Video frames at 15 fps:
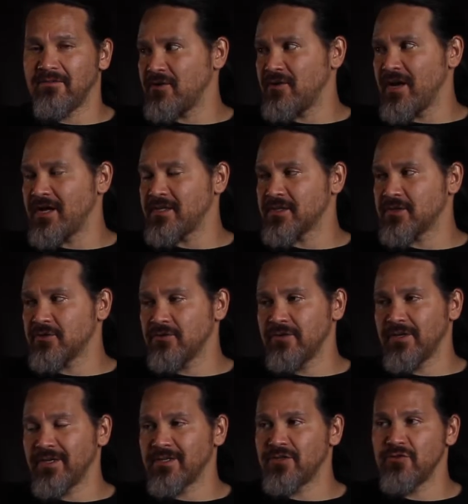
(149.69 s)
You're not
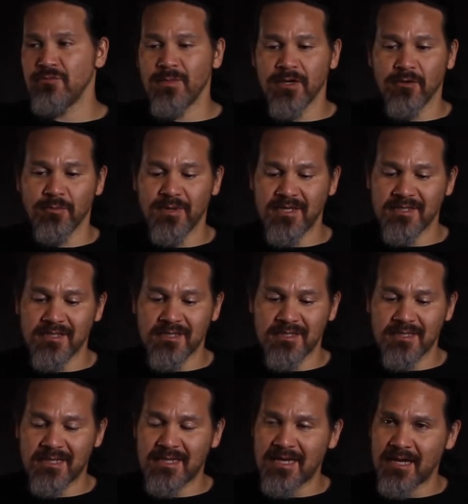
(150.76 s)
screwing two metal pieces
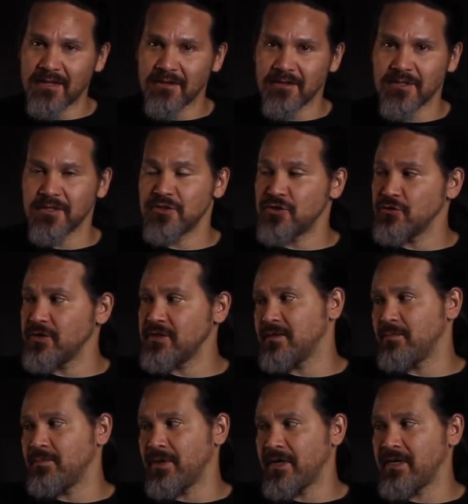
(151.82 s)
together to join the
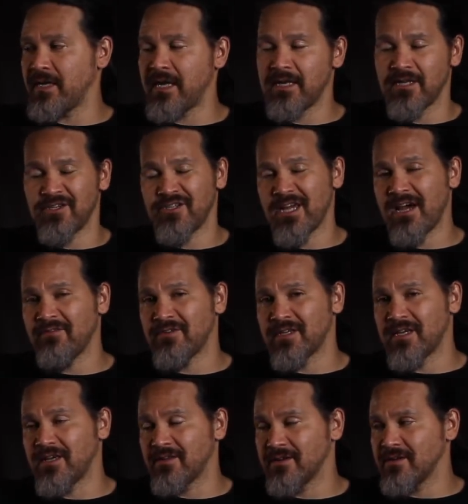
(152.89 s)
butt and the shaft
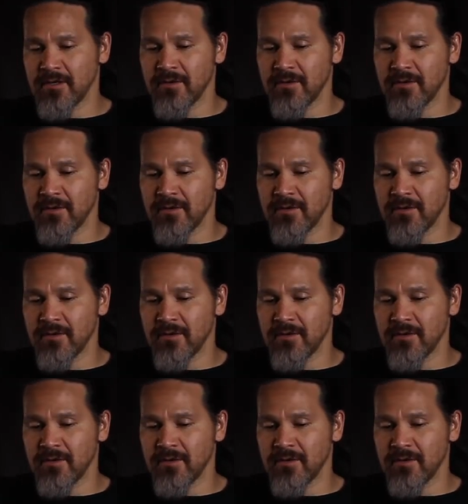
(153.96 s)
together.